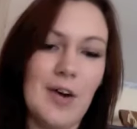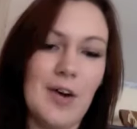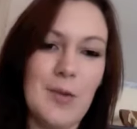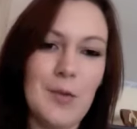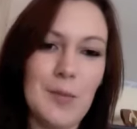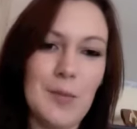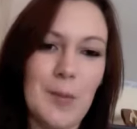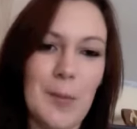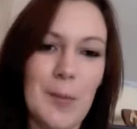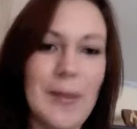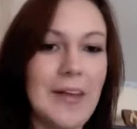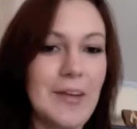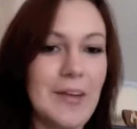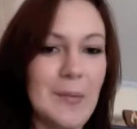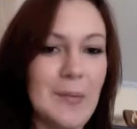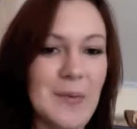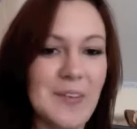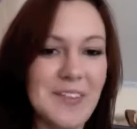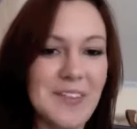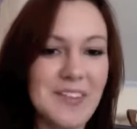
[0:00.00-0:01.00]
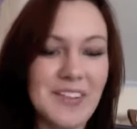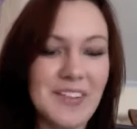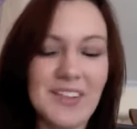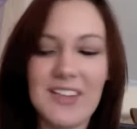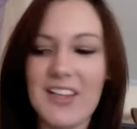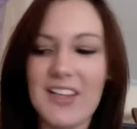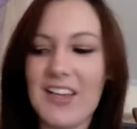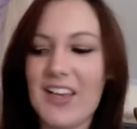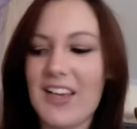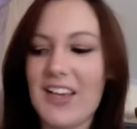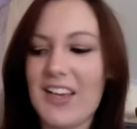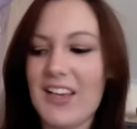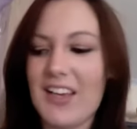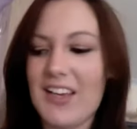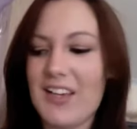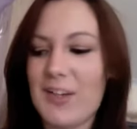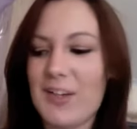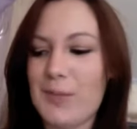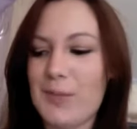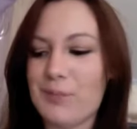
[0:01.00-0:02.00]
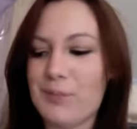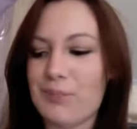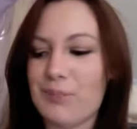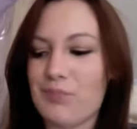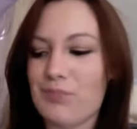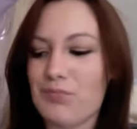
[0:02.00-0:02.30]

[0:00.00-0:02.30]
I put my makeup on. Um,